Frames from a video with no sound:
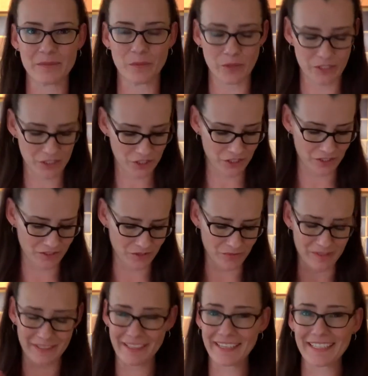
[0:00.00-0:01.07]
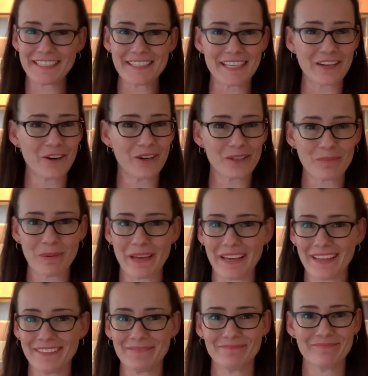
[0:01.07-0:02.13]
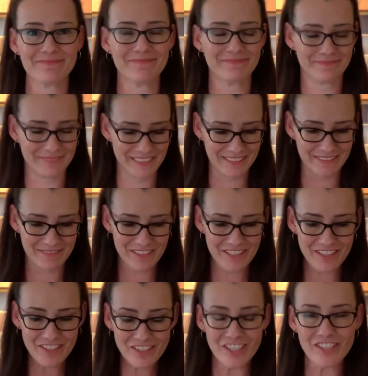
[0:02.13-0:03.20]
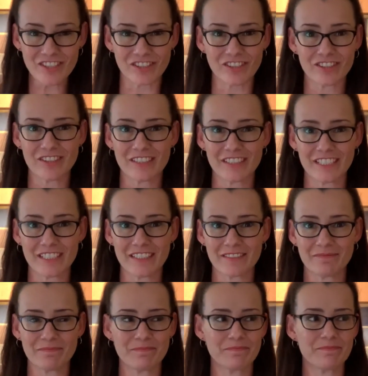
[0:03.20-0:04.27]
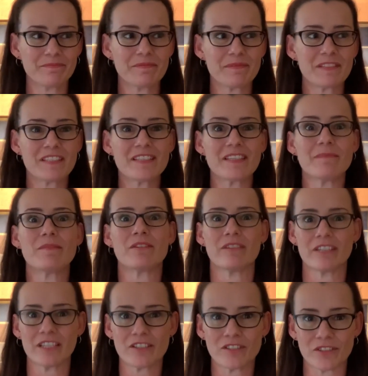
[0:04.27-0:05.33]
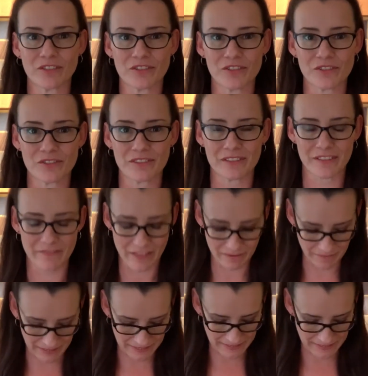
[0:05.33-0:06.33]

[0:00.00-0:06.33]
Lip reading: moisture, so when it hits that hot pan, it sizzles. It doesn't simmer in its own juices, if that makes